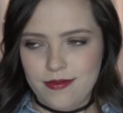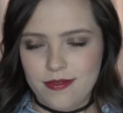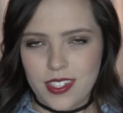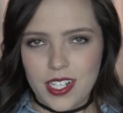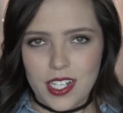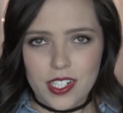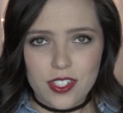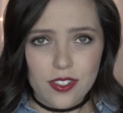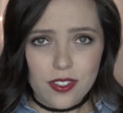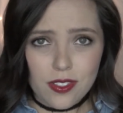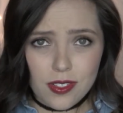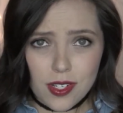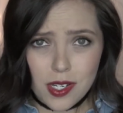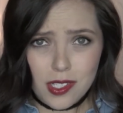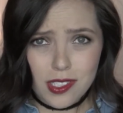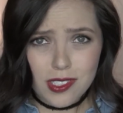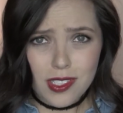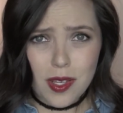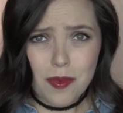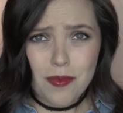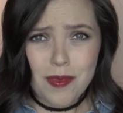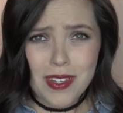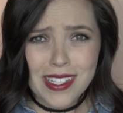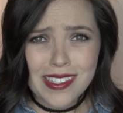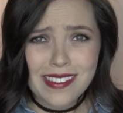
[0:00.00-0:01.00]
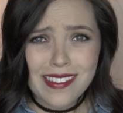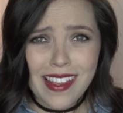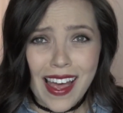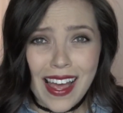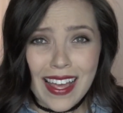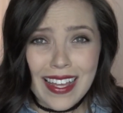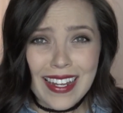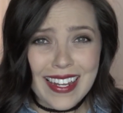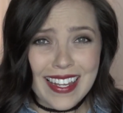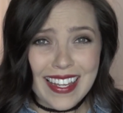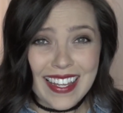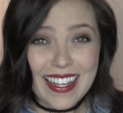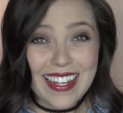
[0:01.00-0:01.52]
I just, just I'm
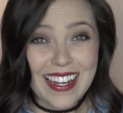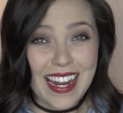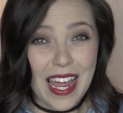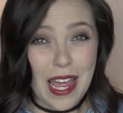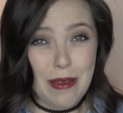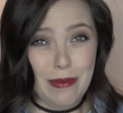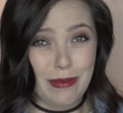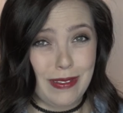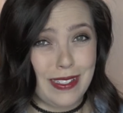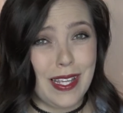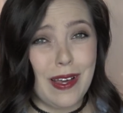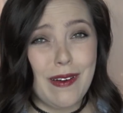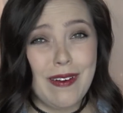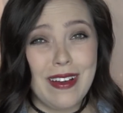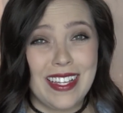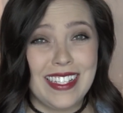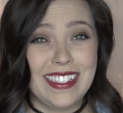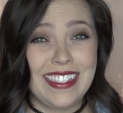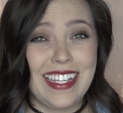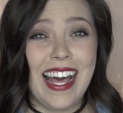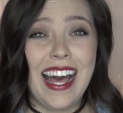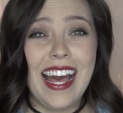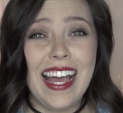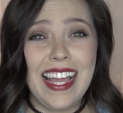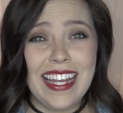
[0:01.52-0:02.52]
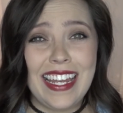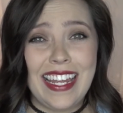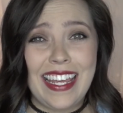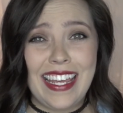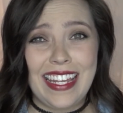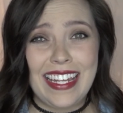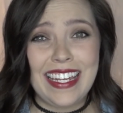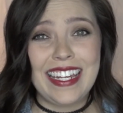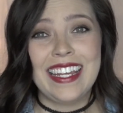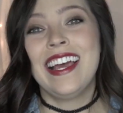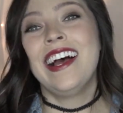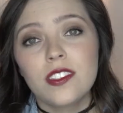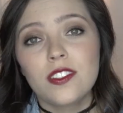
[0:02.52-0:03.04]
excited. I'm so excited.